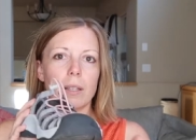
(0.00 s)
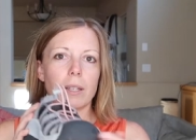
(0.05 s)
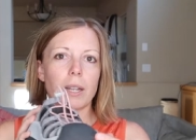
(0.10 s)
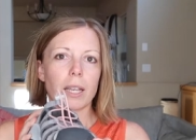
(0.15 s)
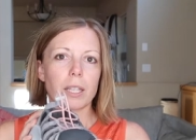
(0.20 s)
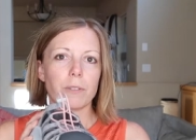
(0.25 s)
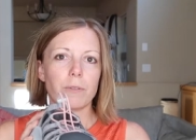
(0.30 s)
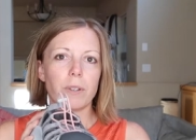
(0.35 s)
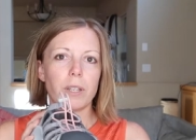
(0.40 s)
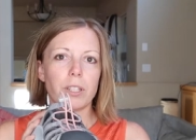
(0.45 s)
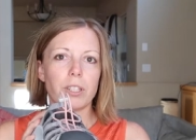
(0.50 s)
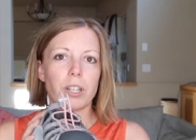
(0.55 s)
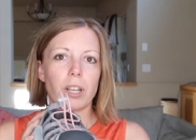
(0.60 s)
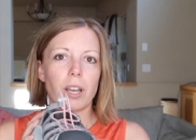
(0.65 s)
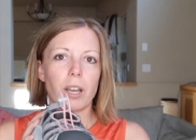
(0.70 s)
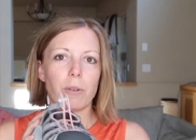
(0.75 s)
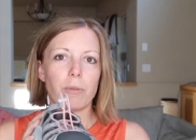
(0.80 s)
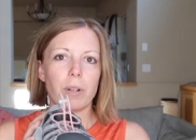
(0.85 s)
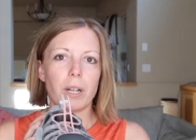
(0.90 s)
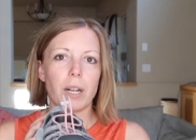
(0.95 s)
Next feature
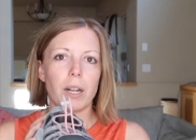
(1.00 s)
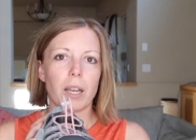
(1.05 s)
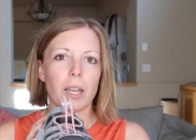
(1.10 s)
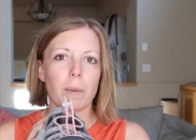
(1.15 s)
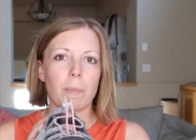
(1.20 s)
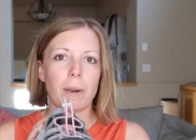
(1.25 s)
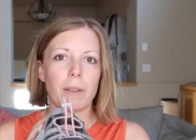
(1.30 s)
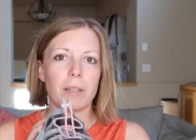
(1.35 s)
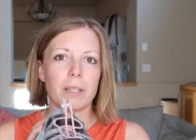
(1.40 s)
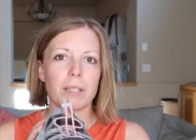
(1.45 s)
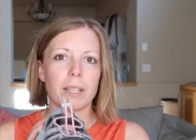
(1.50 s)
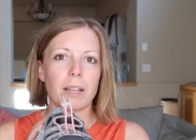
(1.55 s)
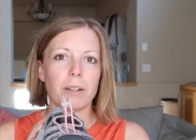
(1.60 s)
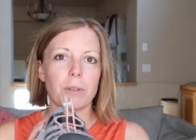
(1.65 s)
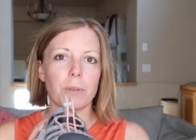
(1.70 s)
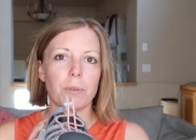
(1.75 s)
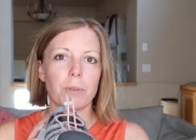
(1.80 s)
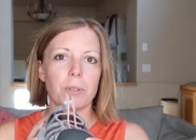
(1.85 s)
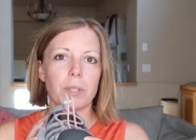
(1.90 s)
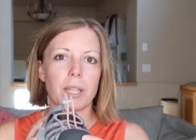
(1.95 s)
I really like about these
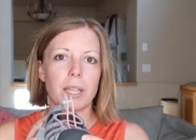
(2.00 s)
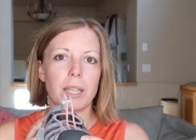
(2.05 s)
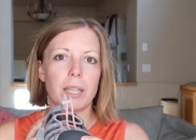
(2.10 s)
sandals